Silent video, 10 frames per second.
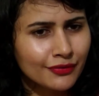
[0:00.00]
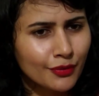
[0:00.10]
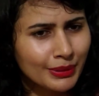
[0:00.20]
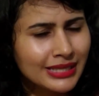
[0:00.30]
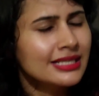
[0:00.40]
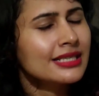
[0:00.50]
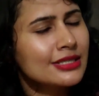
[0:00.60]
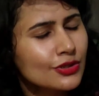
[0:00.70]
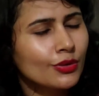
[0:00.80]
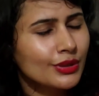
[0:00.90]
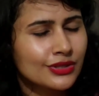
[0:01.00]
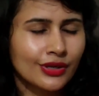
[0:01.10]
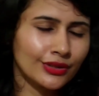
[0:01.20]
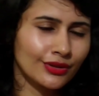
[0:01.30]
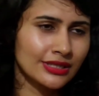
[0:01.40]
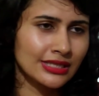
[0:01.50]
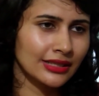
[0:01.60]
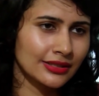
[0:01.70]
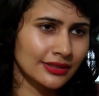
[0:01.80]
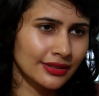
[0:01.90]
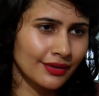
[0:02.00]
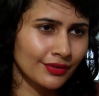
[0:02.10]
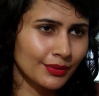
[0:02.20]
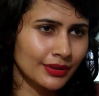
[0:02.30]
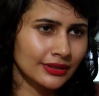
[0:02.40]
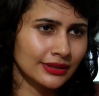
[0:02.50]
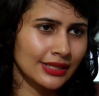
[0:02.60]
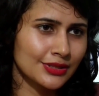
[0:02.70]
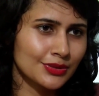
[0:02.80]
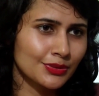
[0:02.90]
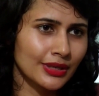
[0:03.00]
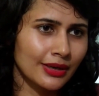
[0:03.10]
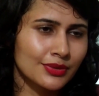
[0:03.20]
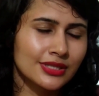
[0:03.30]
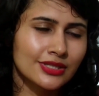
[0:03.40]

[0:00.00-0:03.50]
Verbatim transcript: for basics, it's always great to consult everyone. That's what I would